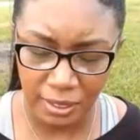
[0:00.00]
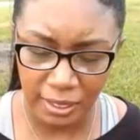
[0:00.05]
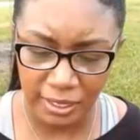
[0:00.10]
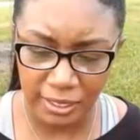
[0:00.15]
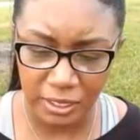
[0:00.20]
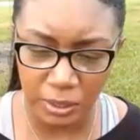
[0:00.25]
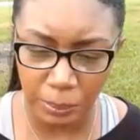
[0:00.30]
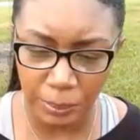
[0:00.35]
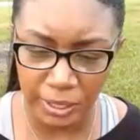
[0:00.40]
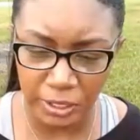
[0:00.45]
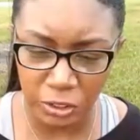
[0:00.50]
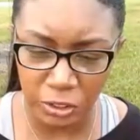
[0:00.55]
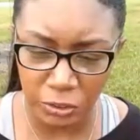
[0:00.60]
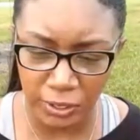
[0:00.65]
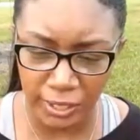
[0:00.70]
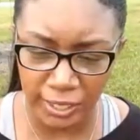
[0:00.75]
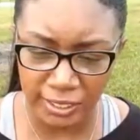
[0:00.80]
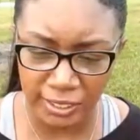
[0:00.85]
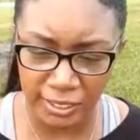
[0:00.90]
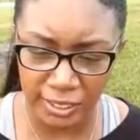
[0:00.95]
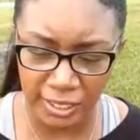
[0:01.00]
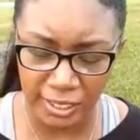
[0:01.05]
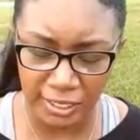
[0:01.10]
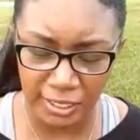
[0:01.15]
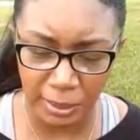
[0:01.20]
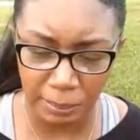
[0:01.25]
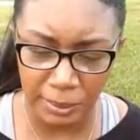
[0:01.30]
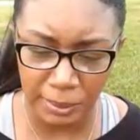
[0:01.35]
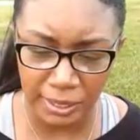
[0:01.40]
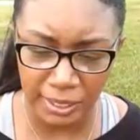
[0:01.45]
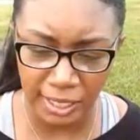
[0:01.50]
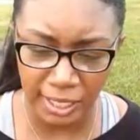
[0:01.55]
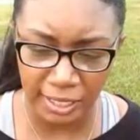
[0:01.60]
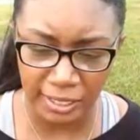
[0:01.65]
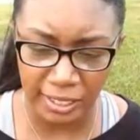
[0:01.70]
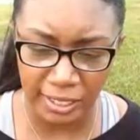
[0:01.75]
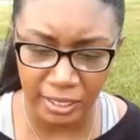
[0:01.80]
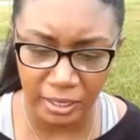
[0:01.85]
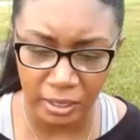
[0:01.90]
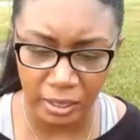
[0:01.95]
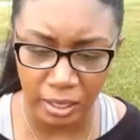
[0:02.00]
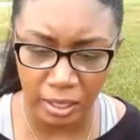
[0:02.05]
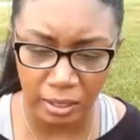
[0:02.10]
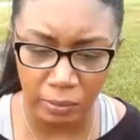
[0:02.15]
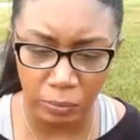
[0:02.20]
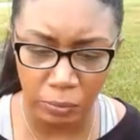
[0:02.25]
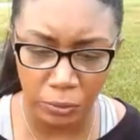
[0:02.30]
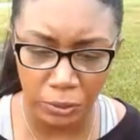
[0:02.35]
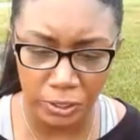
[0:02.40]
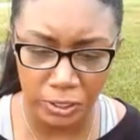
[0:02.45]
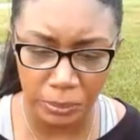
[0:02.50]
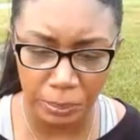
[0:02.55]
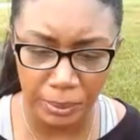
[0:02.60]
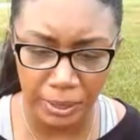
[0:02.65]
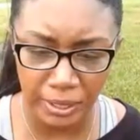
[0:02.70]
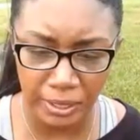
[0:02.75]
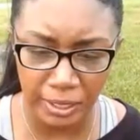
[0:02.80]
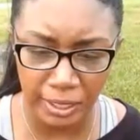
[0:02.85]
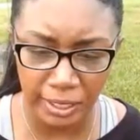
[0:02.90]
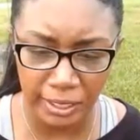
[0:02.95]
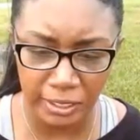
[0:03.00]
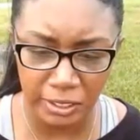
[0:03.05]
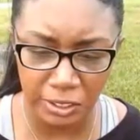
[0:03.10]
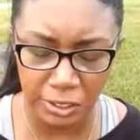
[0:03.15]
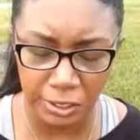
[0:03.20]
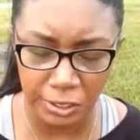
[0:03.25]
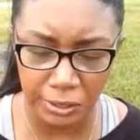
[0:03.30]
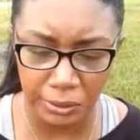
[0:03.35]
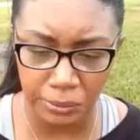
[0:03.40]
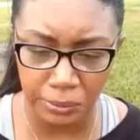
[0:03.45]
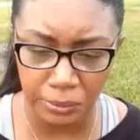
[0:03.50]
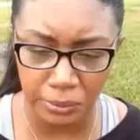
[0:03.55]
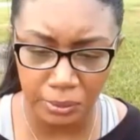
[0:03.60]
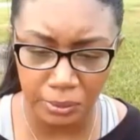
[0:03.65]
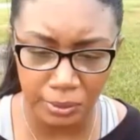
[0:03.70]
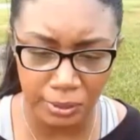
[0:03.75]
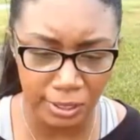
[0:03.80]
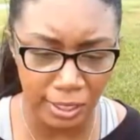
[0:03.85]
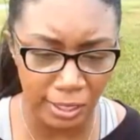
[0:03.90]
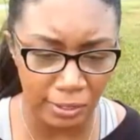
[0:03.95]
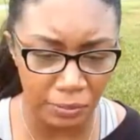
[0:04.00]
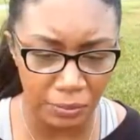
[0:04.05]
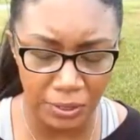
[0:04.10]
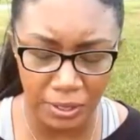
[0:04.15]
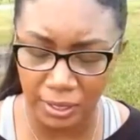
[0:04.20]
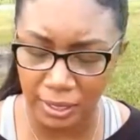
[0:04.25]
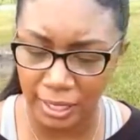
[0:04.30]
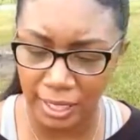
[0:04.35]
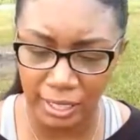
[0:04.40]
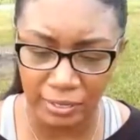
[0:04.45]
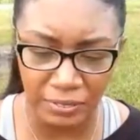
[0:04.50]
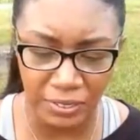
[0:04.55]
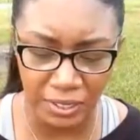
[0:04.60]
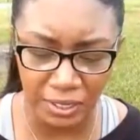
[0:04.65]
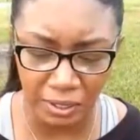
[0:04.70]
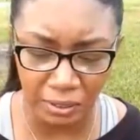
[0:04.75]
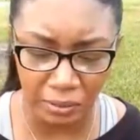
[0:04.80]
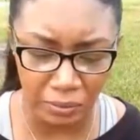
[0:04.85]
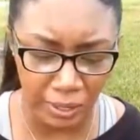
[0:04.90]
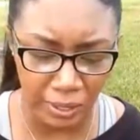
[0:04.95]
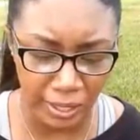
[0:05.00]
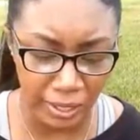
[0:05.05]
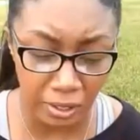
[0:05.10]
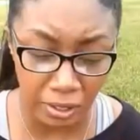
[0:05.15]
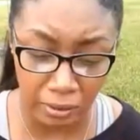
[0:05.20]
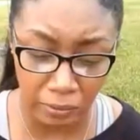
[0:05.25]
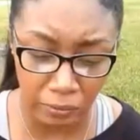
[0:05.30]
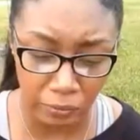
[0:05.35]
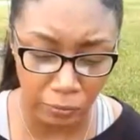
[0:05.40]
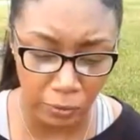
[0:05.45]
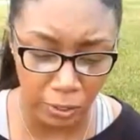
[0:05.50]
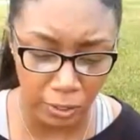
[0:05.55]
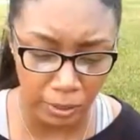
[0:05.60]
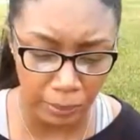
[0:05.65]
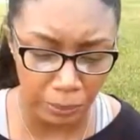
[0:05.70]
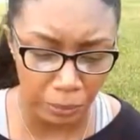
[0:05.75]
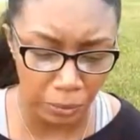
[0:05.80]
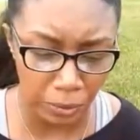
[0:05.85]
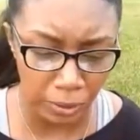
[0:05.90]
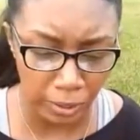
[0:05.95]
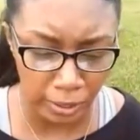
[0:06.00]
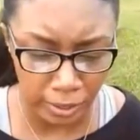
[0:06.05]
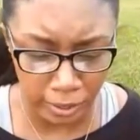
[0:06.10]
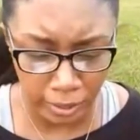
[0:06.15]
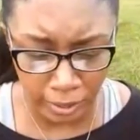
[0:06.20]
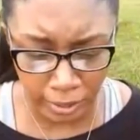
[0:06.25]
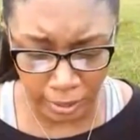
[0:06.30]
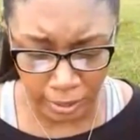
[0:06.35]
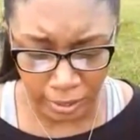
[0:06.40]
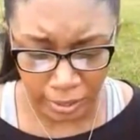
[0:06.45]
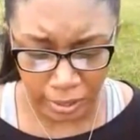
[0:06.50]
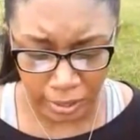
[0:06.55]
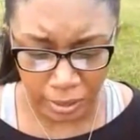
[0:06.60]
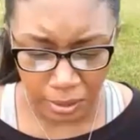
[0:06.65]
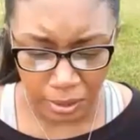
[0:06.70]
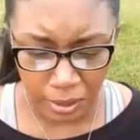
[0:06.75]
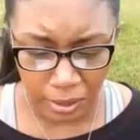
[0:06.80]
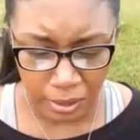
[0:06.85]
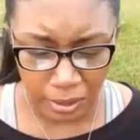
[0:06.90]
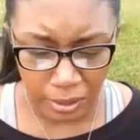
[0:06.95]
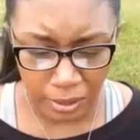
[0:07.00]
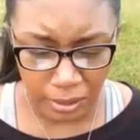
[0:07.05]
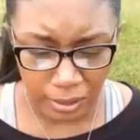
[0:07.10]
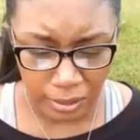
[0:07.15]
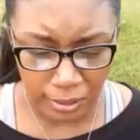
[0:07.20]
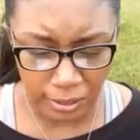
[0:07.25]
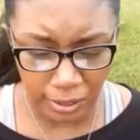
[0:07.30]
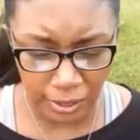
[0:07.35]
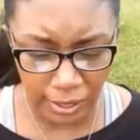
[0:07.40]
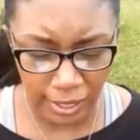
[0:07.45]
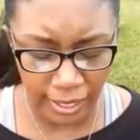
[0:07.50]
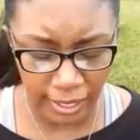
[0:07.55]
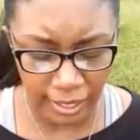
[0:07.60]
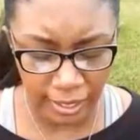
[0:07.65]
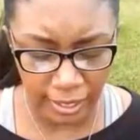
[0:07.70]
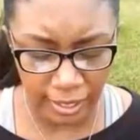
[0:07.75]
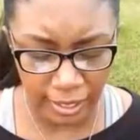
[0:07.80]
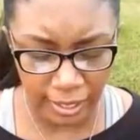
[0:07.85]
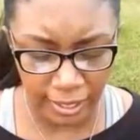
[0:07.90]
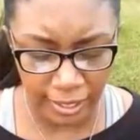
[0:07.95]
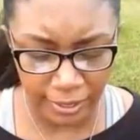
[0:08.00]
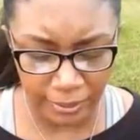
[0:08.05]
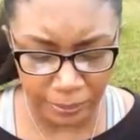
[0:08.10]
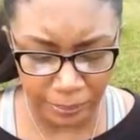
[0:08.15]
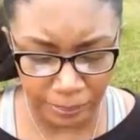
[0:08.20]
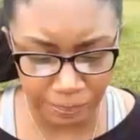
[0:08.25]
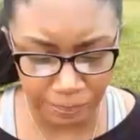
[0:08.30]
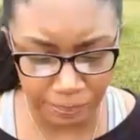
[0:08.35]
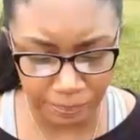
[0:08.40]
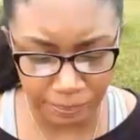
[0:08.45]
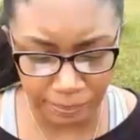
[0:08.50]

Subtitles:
needs to be addressed, and it's something that I think law enforcement needs to definitely have on their radar far more. So yeah,